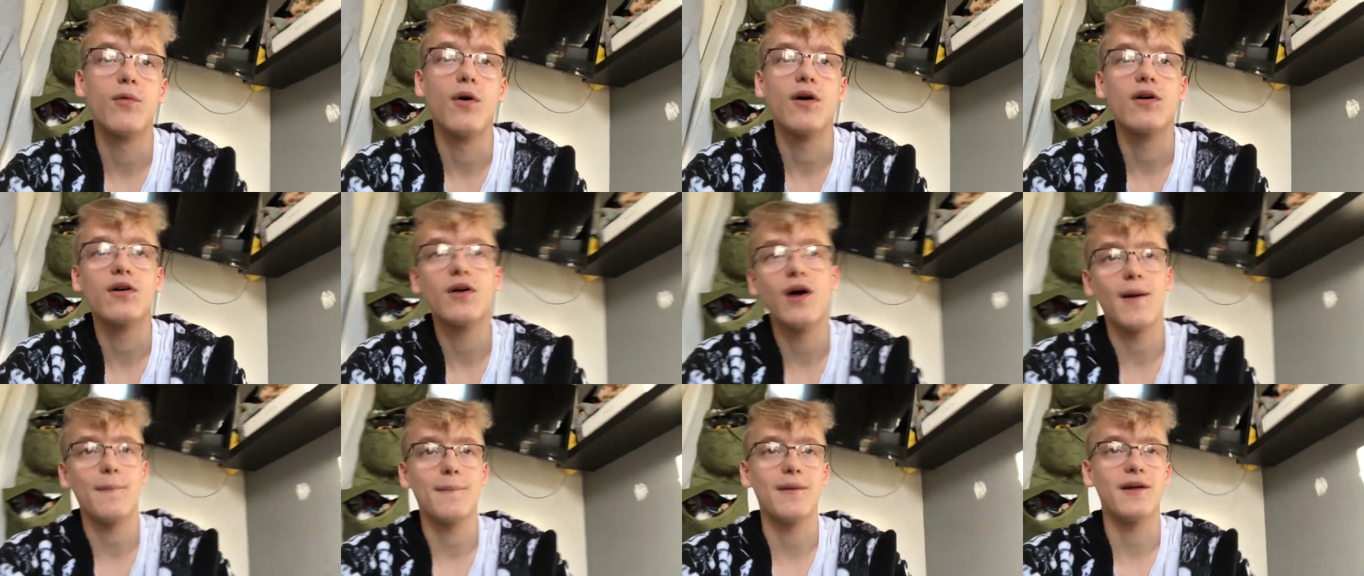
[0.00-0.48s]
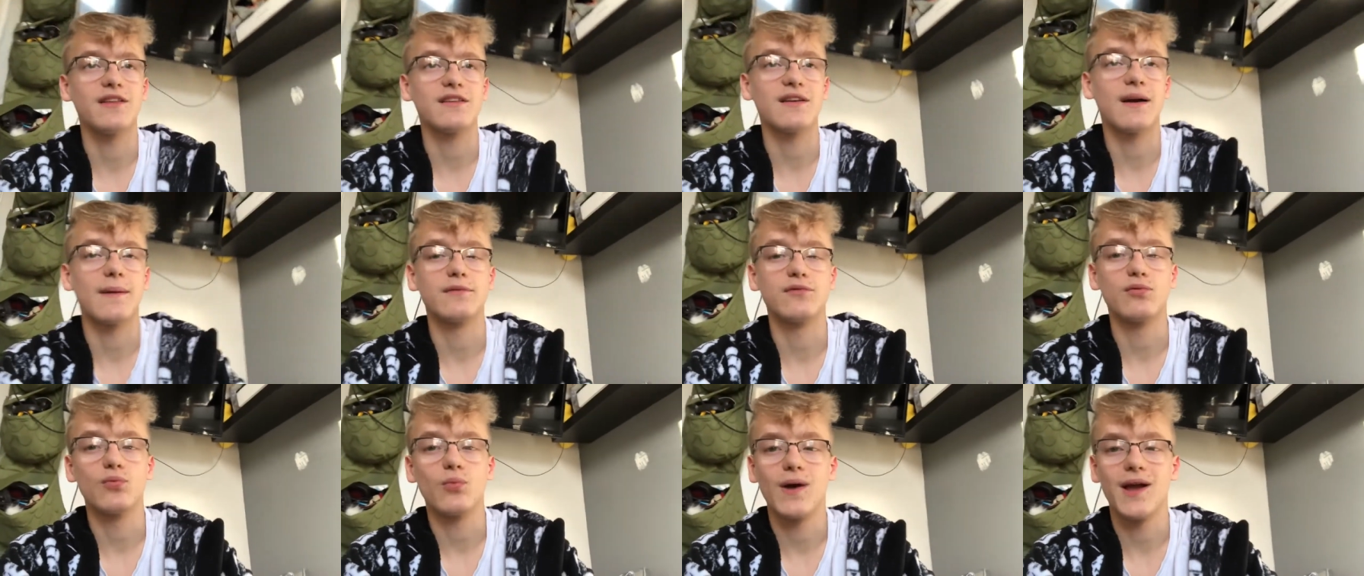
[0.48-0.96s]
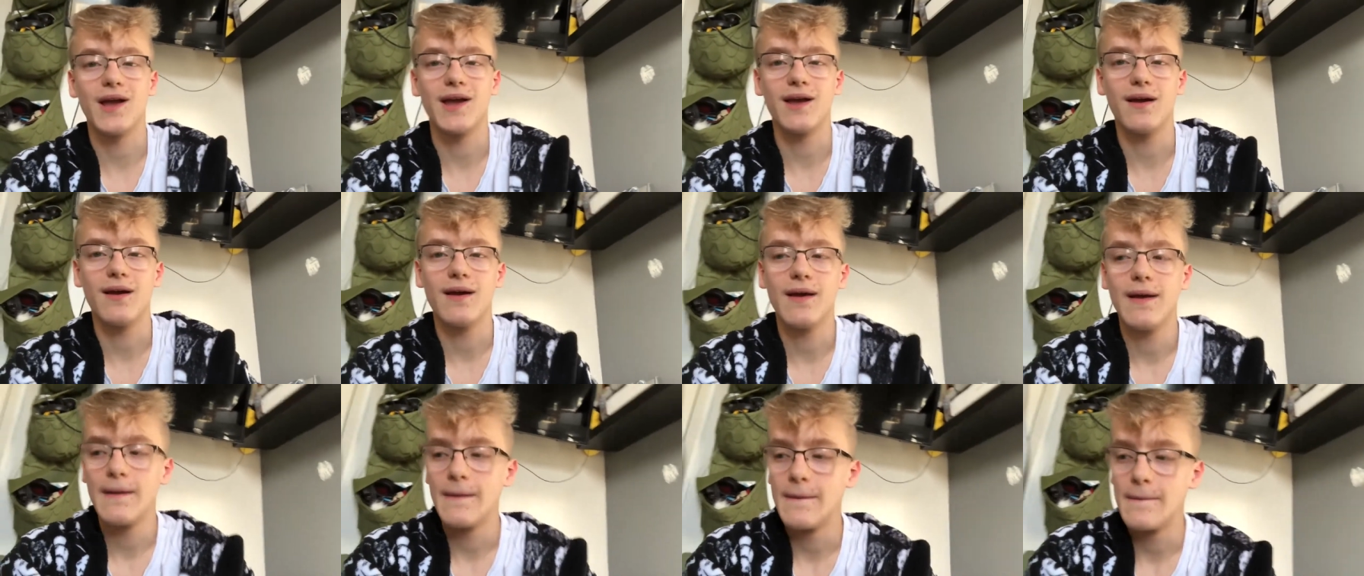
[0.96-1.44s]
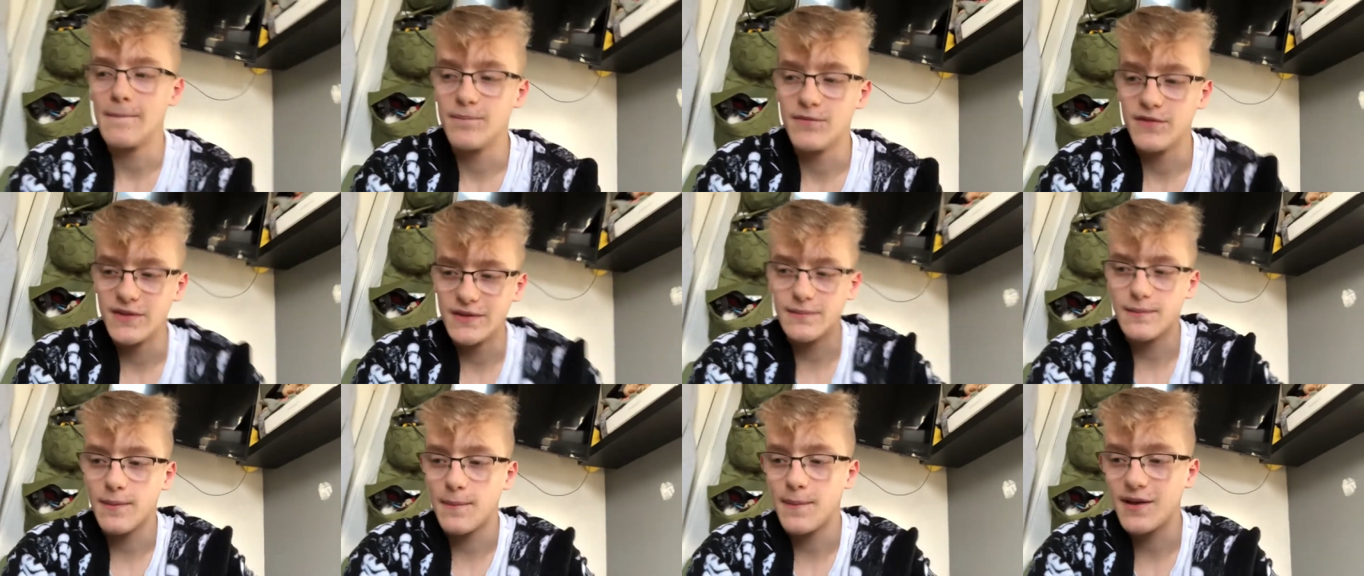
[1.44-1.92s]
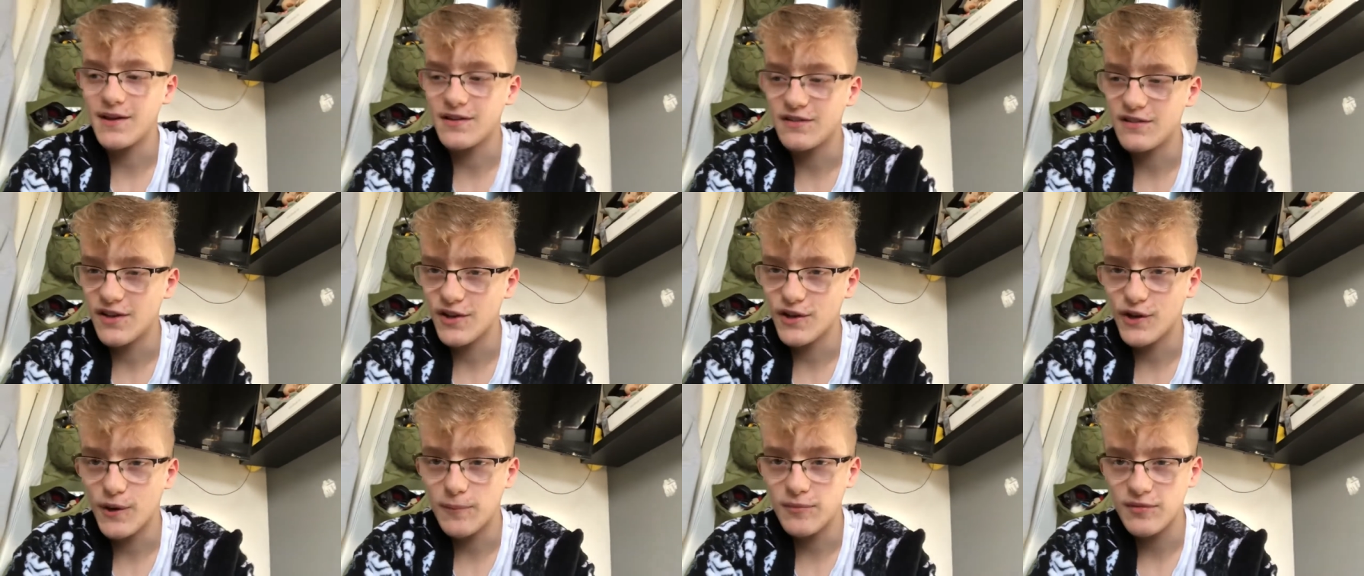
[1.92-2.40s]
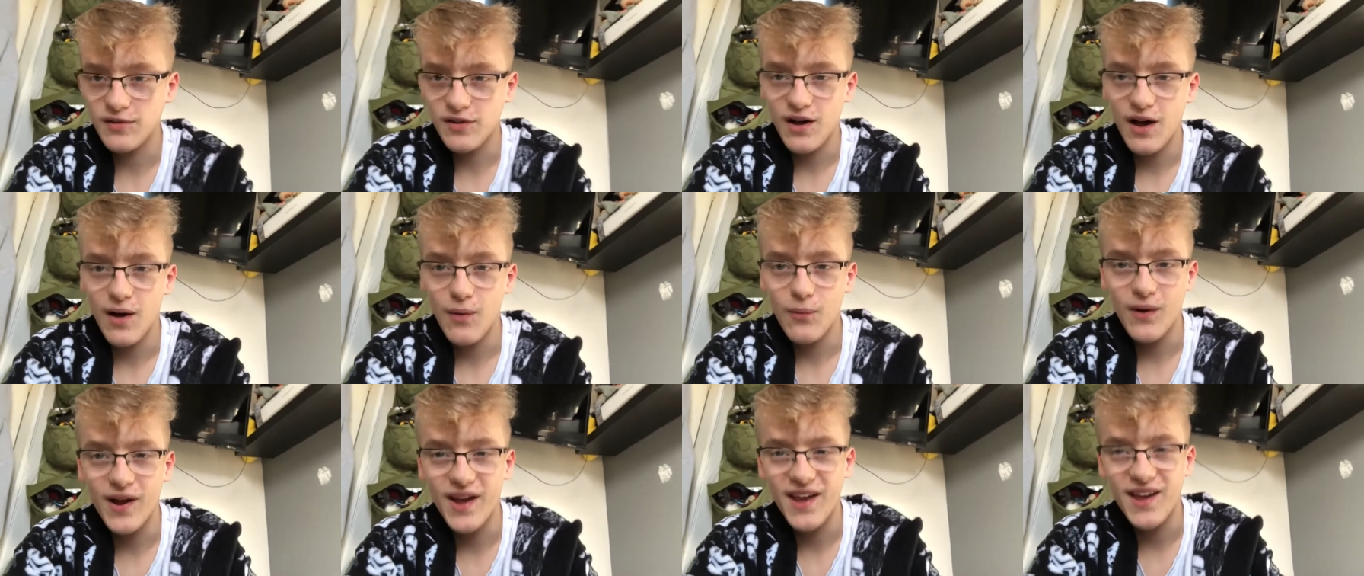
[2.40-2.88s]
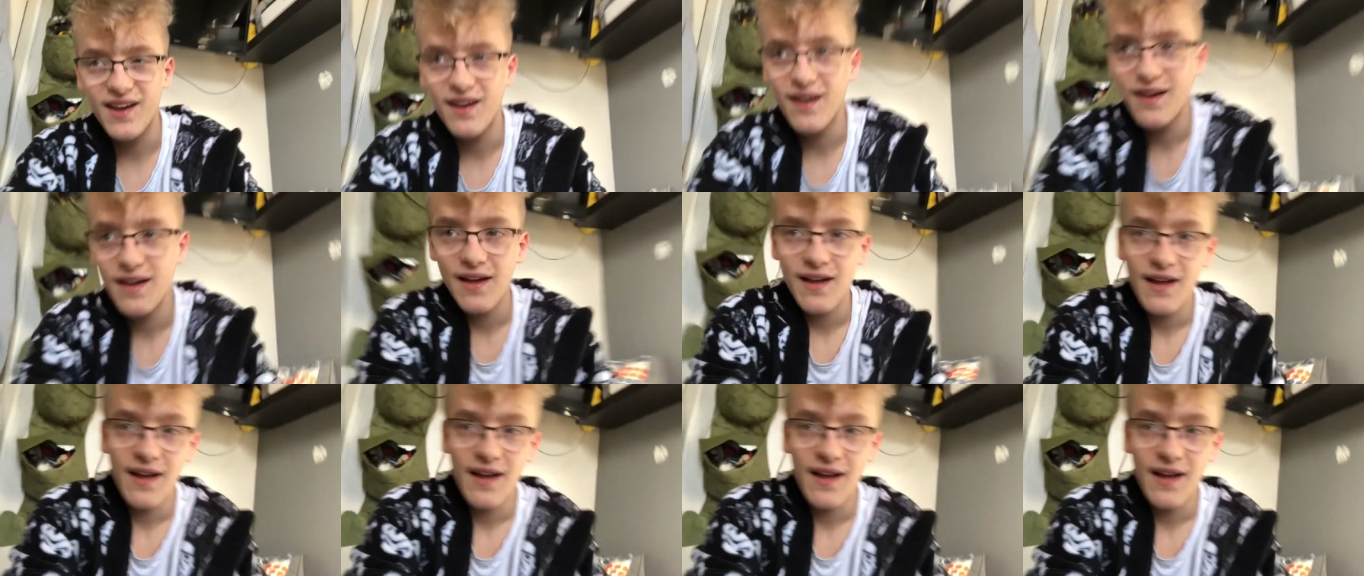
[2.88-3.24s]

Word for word: well quite a bit of time to wait So my PC comes, I can't wait.